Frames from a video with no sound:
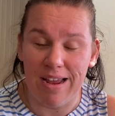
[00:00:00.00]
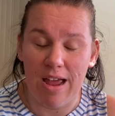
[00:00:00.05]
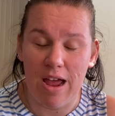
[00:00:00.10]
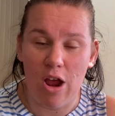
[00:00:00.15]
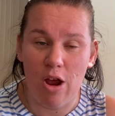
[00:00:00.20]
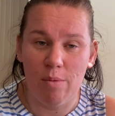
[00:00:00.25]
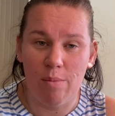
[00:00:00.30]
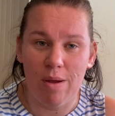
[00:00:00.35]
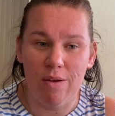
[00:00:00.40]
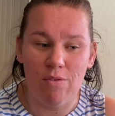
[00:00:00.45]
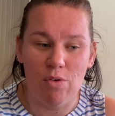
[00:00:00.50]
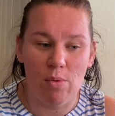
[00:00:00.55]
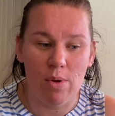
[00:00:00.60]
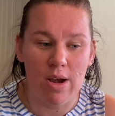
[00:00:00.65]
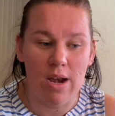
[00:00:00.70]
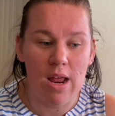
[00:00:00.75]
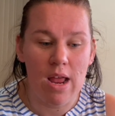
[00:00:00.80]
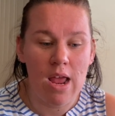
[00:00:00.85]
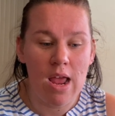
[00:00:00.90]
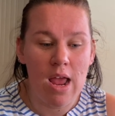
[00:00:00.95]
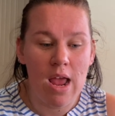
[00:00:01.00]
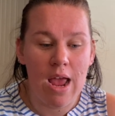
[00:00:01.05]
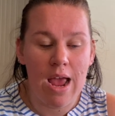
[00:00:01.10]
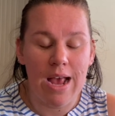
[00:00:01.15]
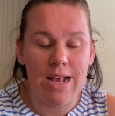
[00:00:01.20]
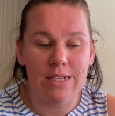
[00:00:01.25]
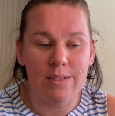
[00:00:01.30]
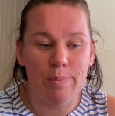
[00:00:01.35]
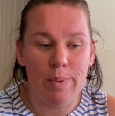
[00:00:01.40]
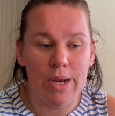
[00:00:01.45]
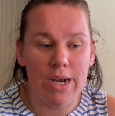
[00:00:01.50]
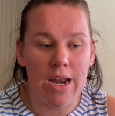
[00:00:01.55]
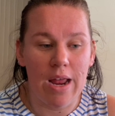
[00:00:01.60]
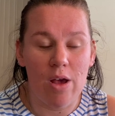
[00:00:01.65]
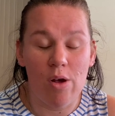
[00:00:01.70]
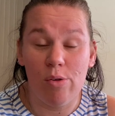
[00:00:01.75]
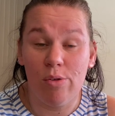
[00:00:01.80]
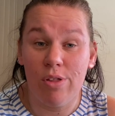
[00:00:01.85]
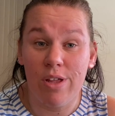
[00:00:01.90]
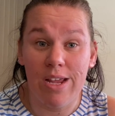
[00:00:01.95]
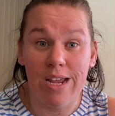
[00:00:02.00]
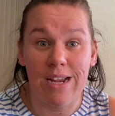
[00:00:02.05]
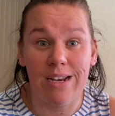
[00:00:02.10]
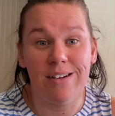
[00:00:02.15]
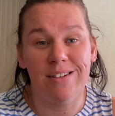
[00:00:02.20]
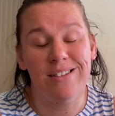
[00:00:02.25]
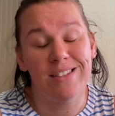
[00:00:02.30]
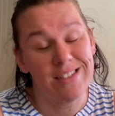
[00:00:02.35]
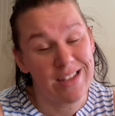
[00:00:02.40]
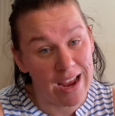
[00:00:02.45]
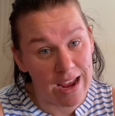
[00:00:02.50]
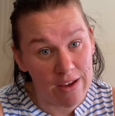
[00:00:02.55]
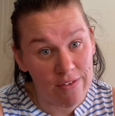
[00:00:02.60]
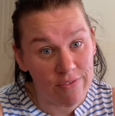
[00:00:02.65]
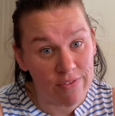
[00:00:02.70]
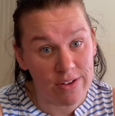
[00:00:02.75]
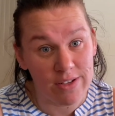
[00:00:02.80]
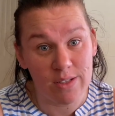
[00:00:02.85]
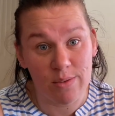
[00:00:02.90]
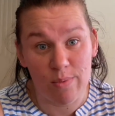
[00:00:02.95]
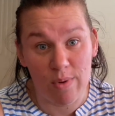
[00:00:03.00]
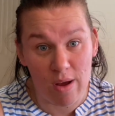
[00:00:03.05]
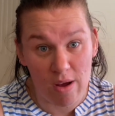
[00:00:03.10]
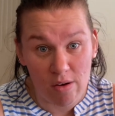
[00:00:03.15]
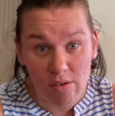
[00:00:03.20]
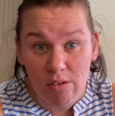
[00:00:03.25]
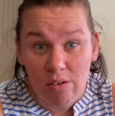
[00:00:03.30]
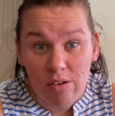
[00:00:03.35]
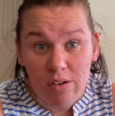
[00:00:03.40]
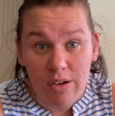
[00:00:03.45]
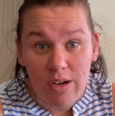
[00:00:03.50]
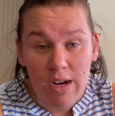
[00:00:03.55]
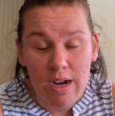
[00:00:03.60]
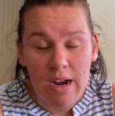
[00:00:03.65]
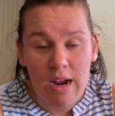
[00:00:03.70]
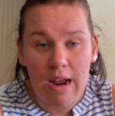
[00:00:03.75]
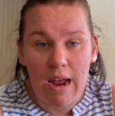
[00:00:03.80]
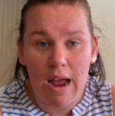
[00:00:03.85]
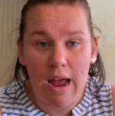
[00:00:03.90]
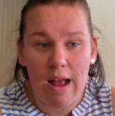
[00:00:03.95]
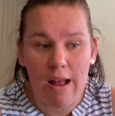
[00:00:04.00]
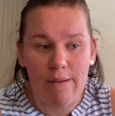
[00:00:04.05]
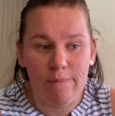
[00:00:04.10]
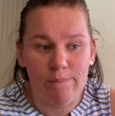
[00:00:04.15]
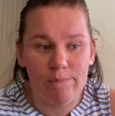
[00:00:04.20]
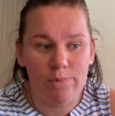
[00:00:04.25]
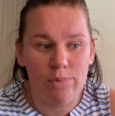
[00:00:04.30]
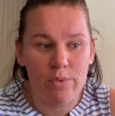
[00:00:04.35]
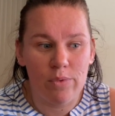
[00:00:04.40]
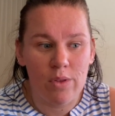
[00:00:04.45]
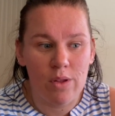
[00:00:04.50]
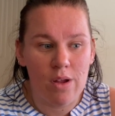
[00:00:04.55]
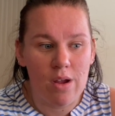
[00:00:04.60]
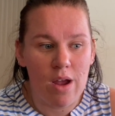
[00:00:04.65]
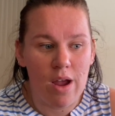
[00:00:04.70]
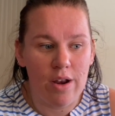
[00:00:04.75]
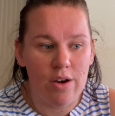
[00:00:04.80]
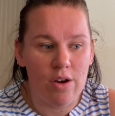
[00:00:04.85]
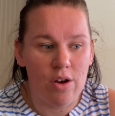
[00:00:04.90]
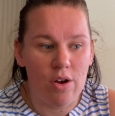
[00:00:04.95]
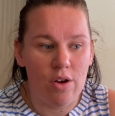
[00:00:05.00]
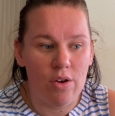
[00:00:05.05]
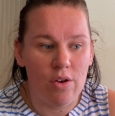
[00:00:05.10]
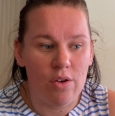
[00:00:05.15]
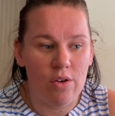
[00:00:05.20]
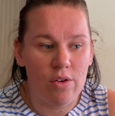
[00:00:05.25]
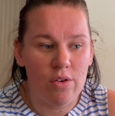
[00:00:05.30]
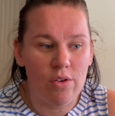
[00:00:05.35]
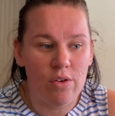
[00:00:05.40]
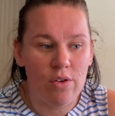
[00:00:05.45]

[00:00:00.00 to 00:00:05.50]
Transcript: I hope everyone has been healthy and safe as well. I know